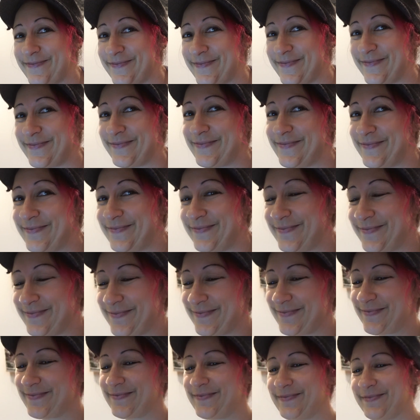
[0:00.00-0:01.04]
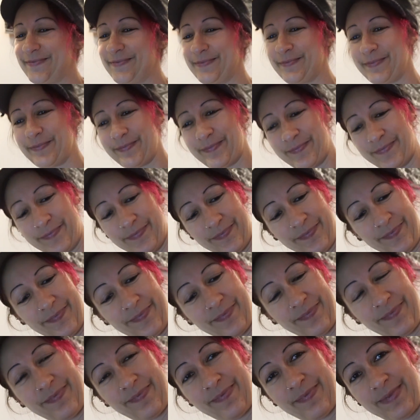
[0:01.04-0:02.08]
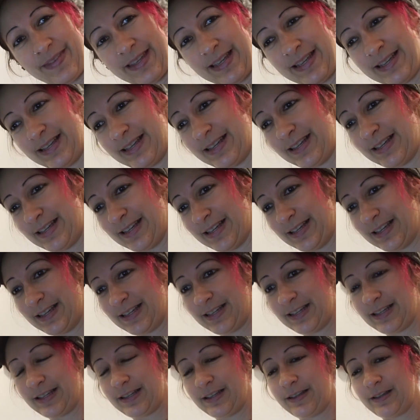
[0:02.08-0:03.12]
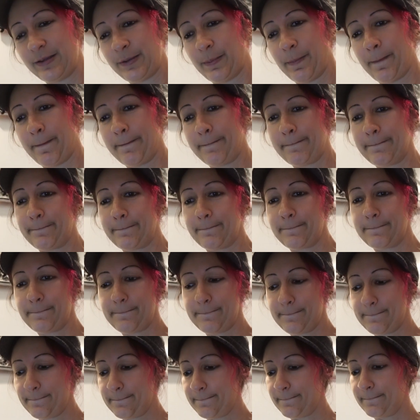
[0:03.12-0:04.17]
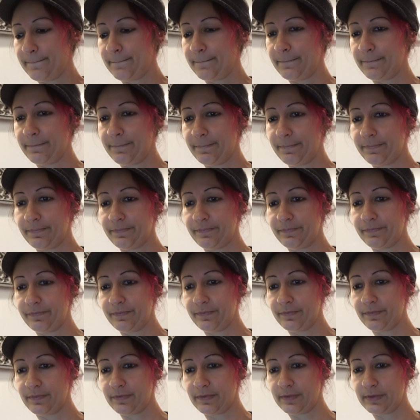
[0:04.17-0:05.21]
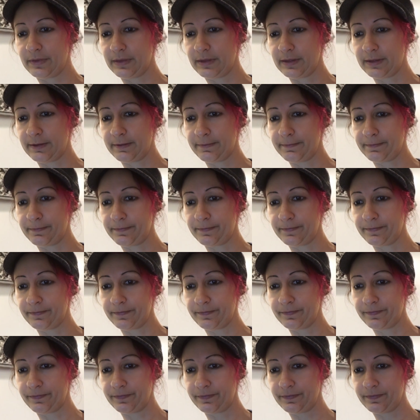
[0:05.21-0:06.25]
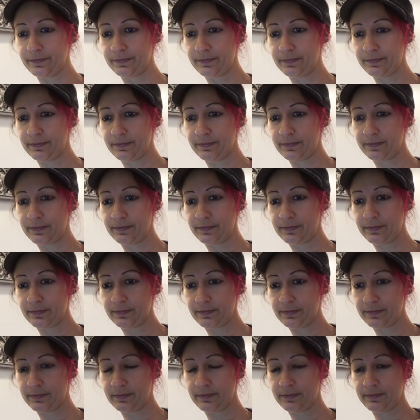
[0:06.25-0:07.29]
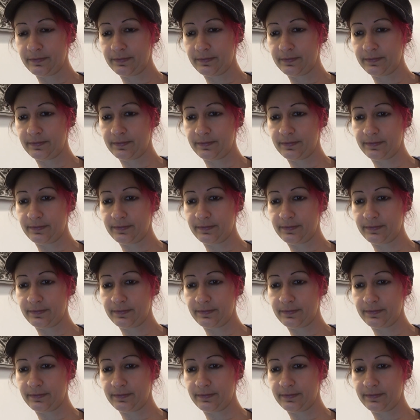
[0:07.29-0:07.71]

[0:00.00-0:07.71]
[no speech]